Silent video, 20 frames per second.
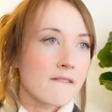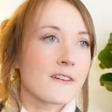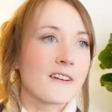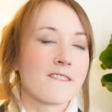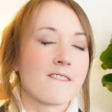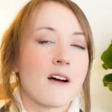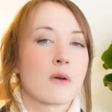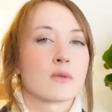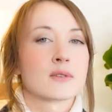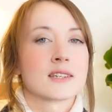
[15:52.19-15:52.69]

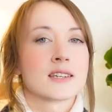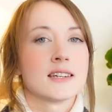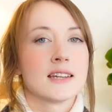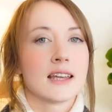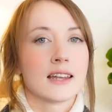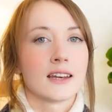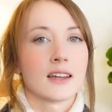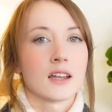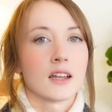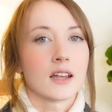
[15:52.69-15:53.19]
If I was to
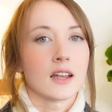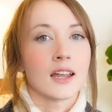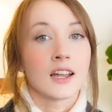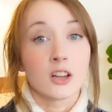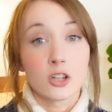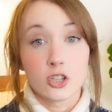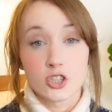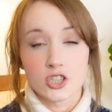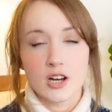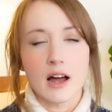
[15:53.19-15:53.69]
knit
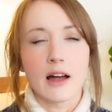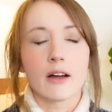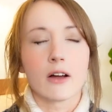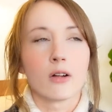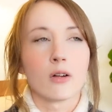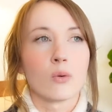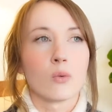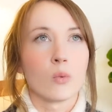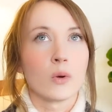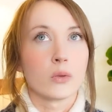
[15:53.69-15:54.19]
English
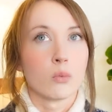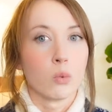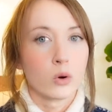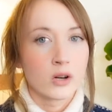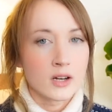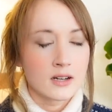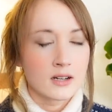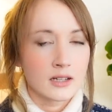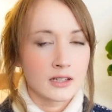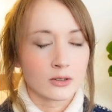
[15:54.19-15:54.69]
style with
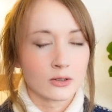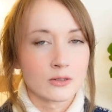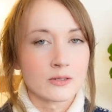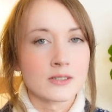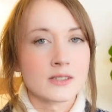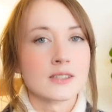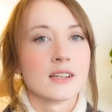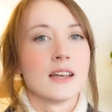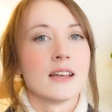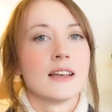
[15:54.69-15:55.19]
wooden needles,